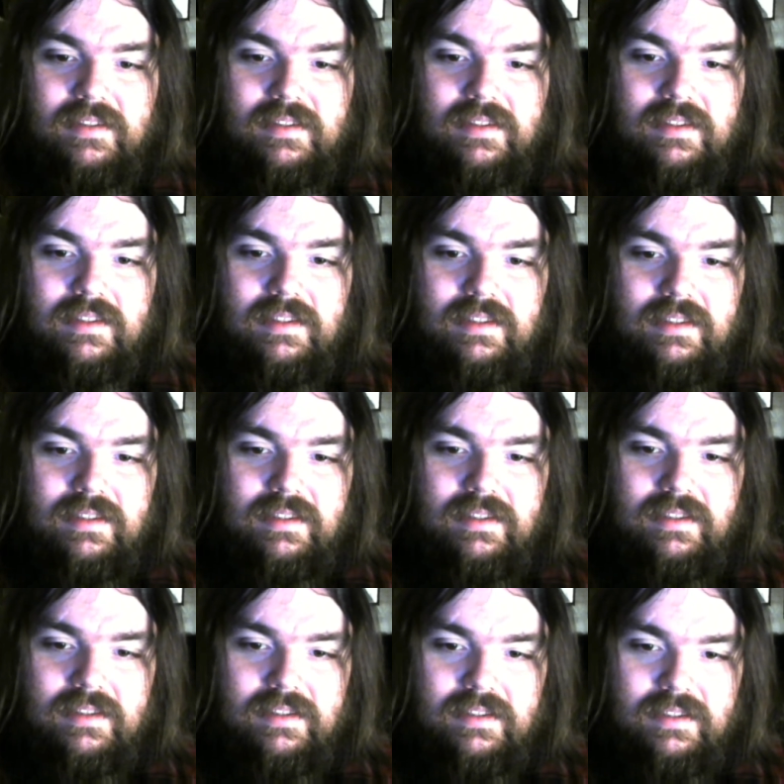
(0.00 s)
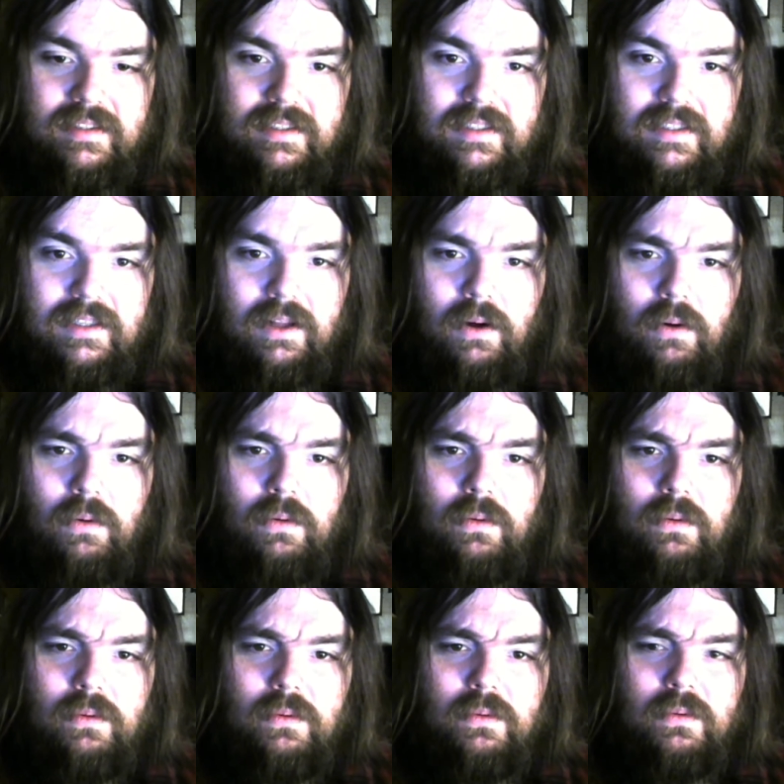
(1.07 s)
blocked that right hand by Becky Lynch.
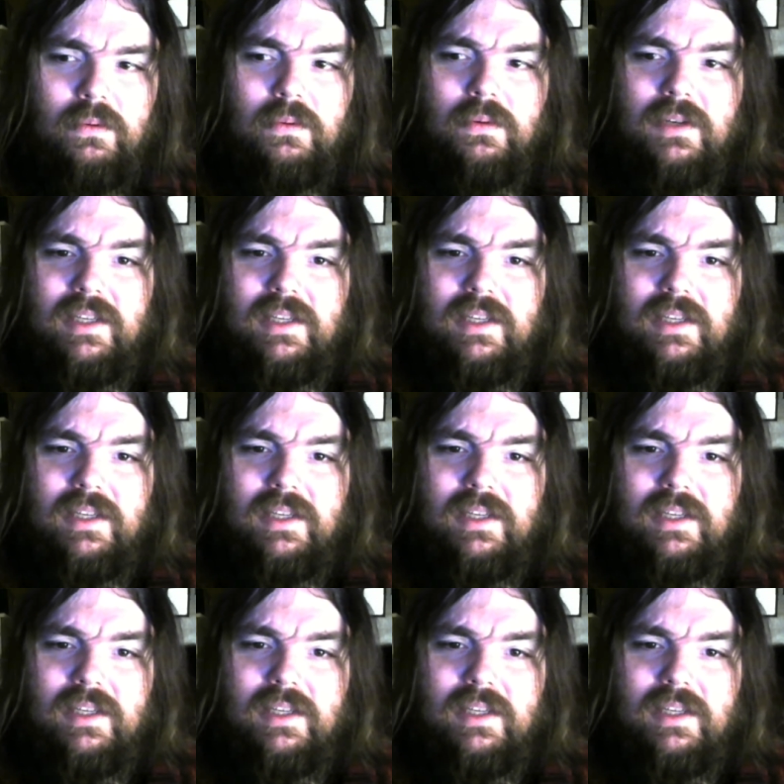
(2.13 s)
Oh!